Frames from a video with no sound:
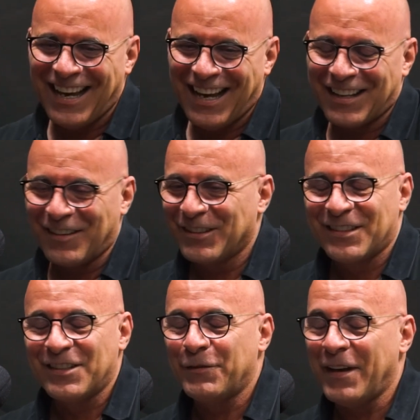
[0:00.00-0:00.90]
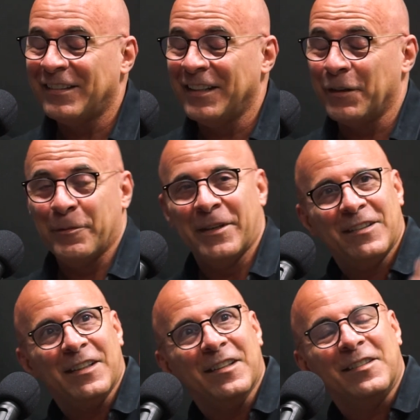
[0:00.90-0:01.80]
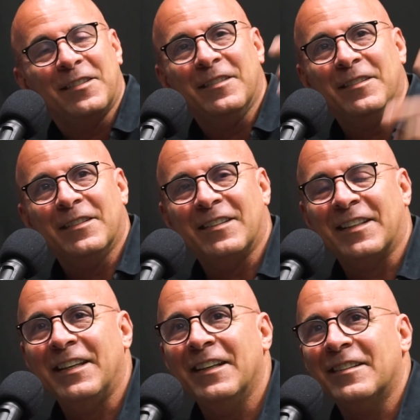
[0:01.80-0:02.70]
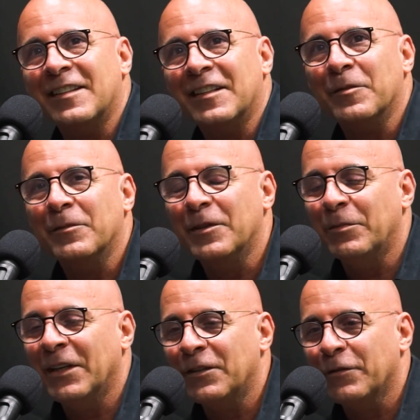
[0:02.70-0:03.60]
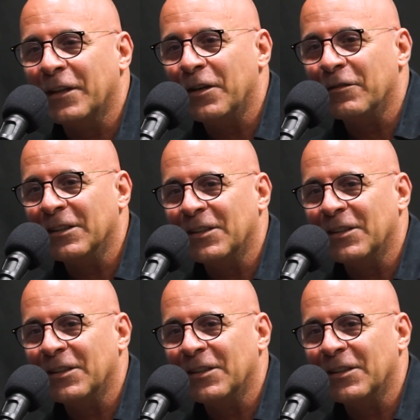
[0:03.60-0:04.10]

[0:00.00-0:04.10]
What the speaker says: it was just fascinating for me to see these as a kid, seeing the planes fly over.